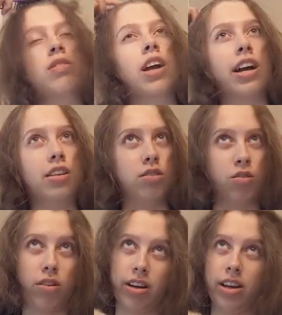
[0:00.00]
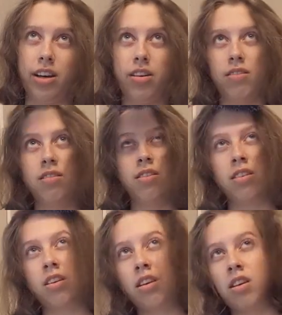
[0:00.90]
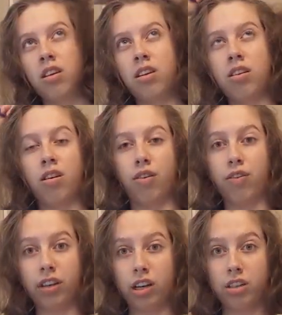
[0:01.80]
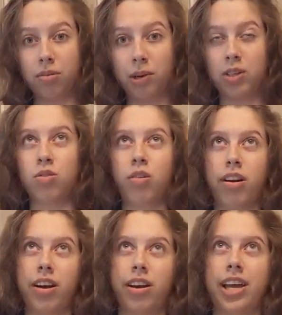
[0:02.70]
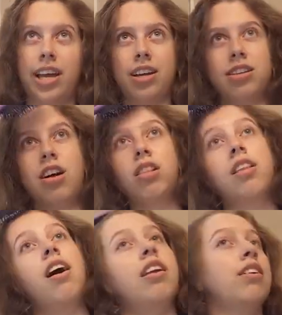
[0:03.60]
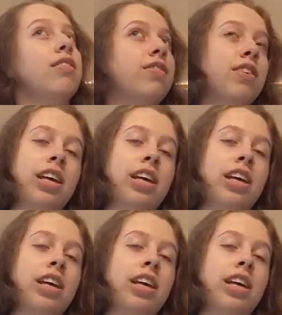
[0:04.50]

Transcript: kind of Dora, hopefully not too much Dora, and a lot of